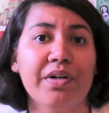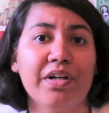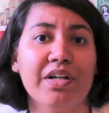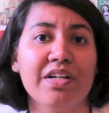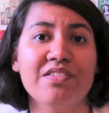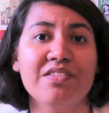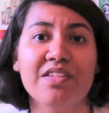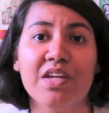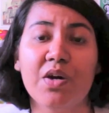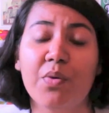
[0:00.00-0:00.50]

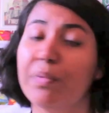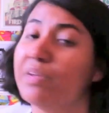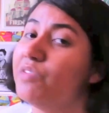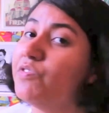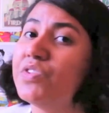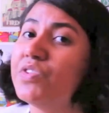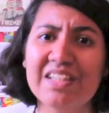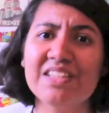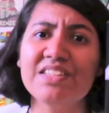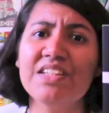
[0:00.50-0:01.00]
Perkins
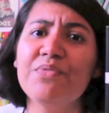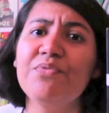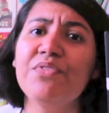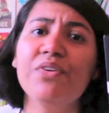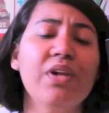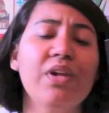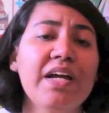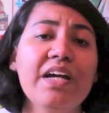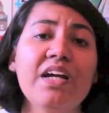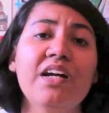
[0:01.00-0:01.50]
Gilman because I
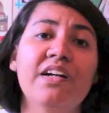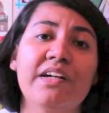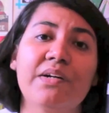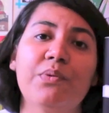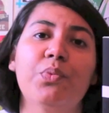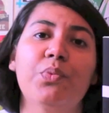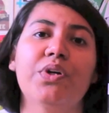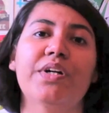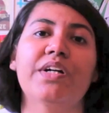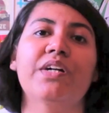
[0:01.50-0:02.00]
feel like
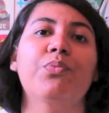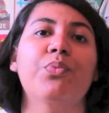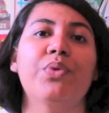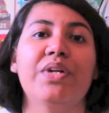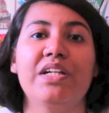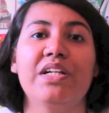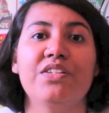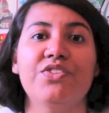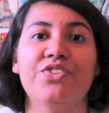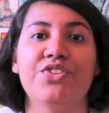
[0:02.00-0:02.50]
her work
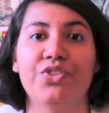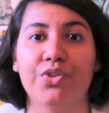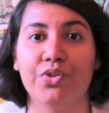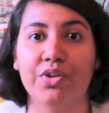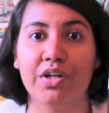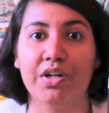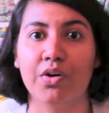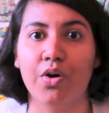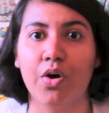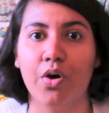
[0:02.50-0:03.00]
really
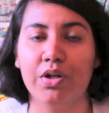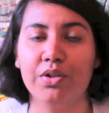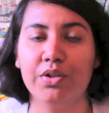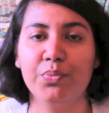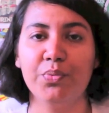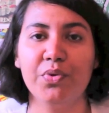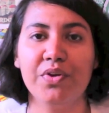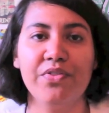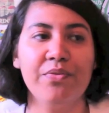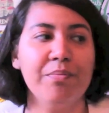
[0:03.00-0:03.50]
struck a
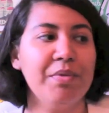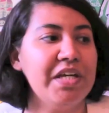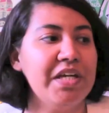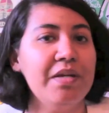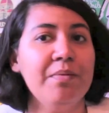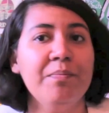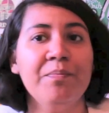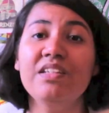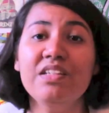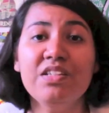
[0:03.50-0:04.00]
chord with
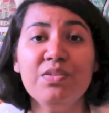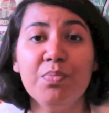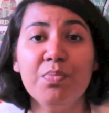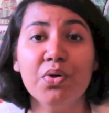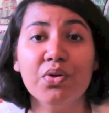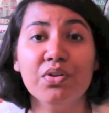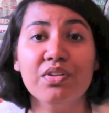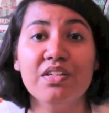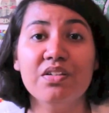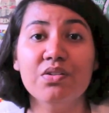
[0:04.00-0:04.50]
me. This
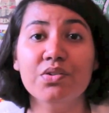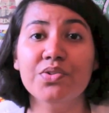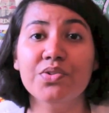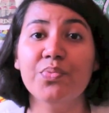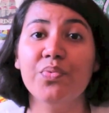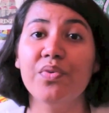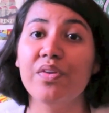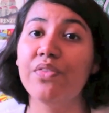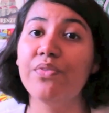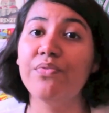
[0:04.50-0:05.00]
book
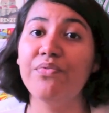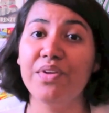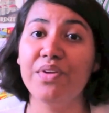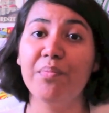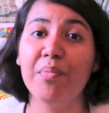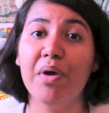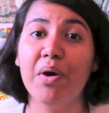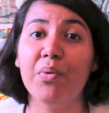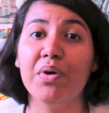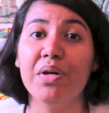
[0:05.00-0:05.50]
deals with
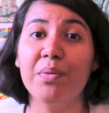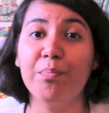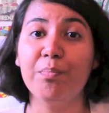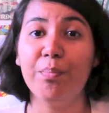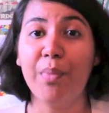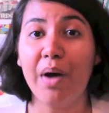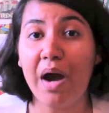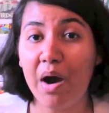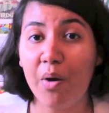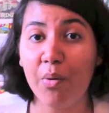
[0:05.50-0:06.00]
female
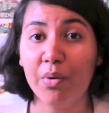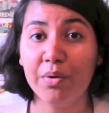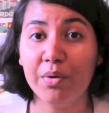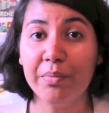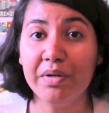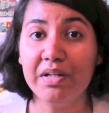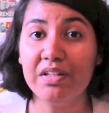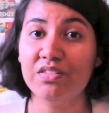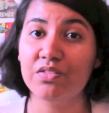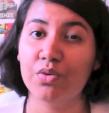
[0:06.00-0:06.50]

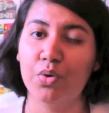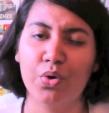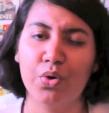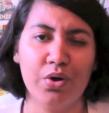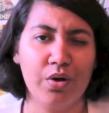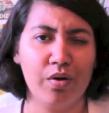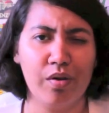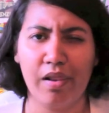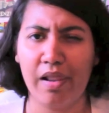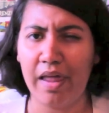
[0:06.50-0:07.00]
empowerment
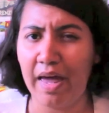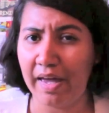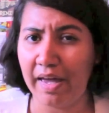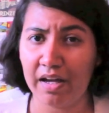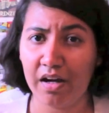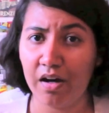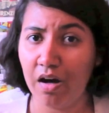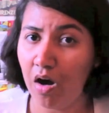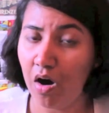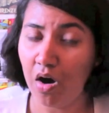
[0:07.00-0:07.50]
or
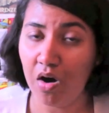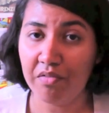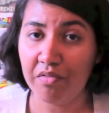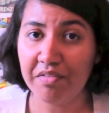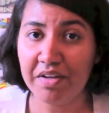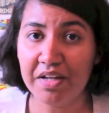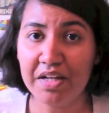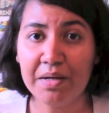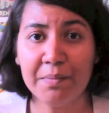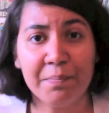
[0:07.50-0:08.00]
lack
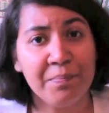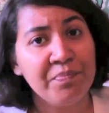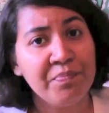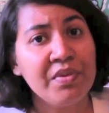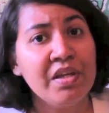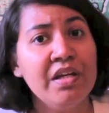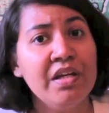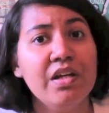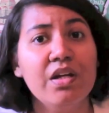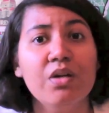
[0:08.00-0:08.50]
of it
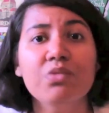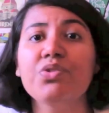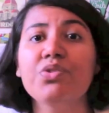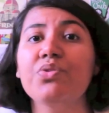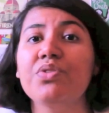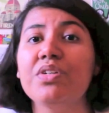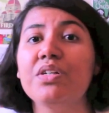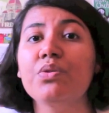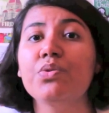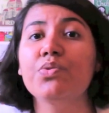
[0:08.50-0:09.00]
it
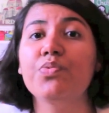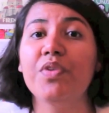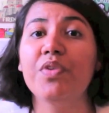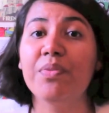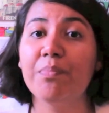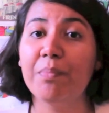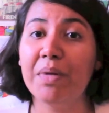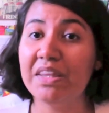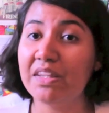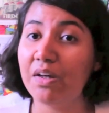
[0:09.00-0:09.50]
also deals
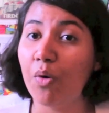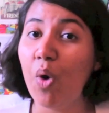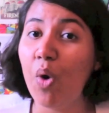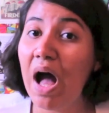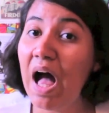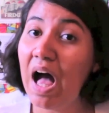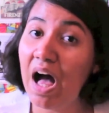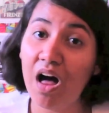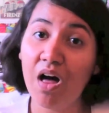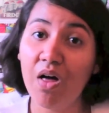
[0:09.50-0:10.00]
with mental
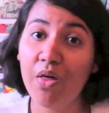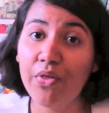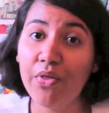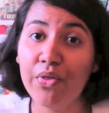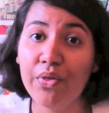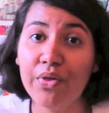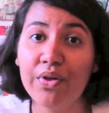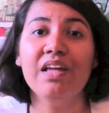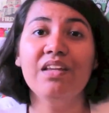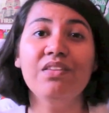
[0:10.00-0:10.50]

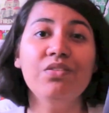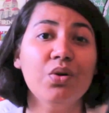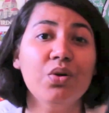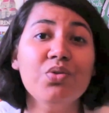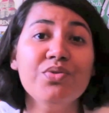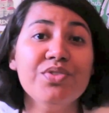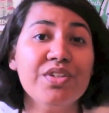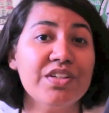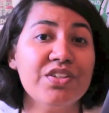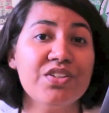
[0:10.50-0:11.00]
health and
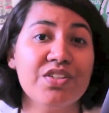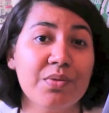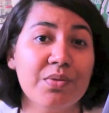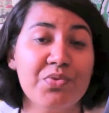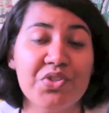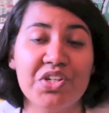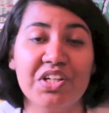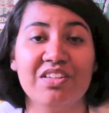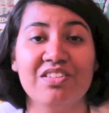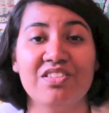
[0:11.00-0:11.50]
those are
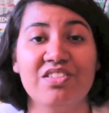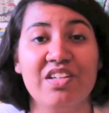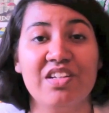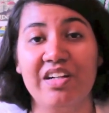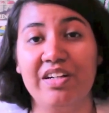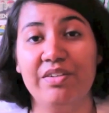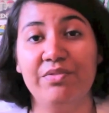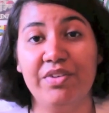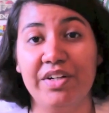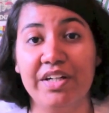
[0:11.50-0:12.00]
subjects
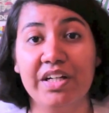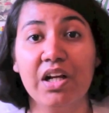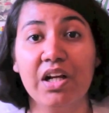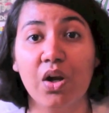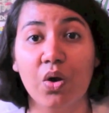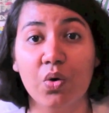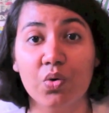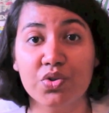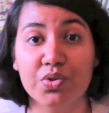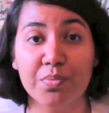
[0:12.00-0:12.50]
that are very
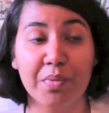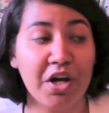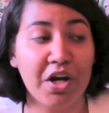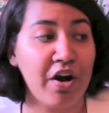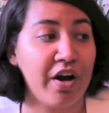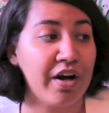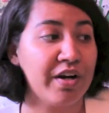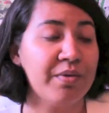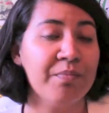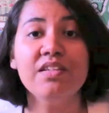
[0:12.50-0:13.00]
close to my
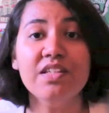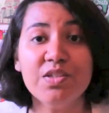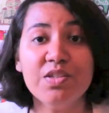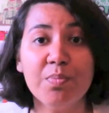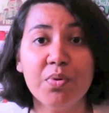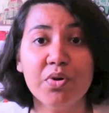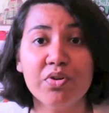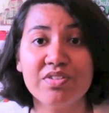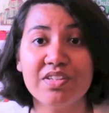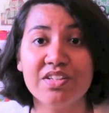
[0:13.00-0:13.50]
heart. This
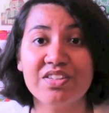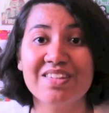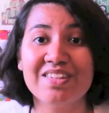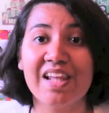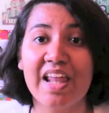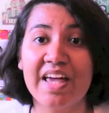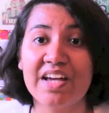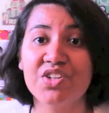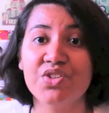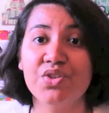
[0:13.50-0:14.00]
book's a
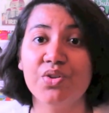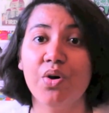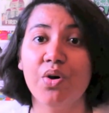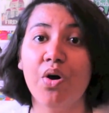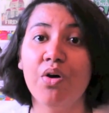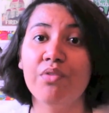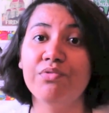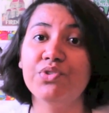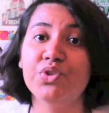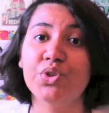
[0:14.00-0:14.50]
selection
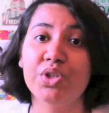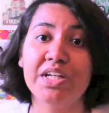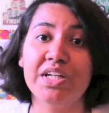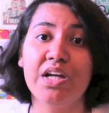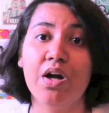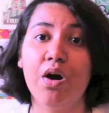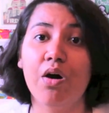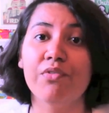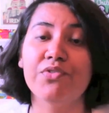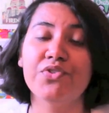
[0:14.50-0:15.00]
of
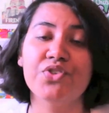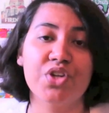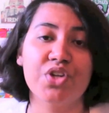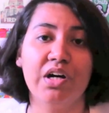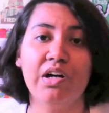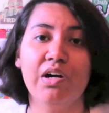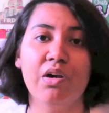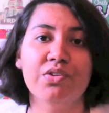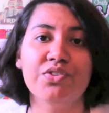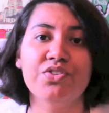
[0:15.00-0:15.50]
three of
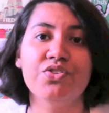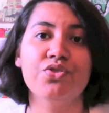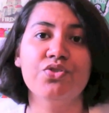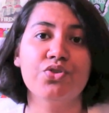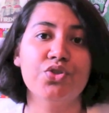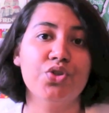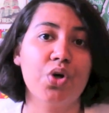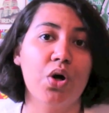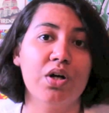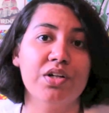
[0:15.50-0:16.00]
Charlotte's
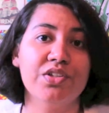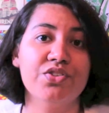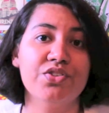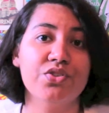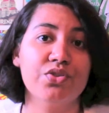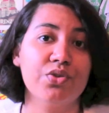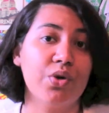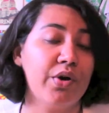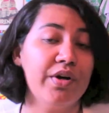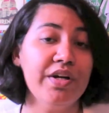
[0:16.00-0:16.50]
short
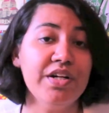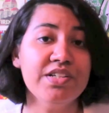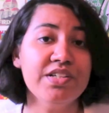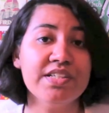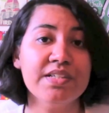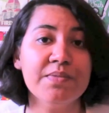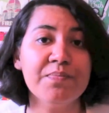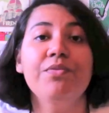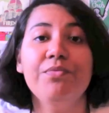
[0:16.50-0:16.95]
stories.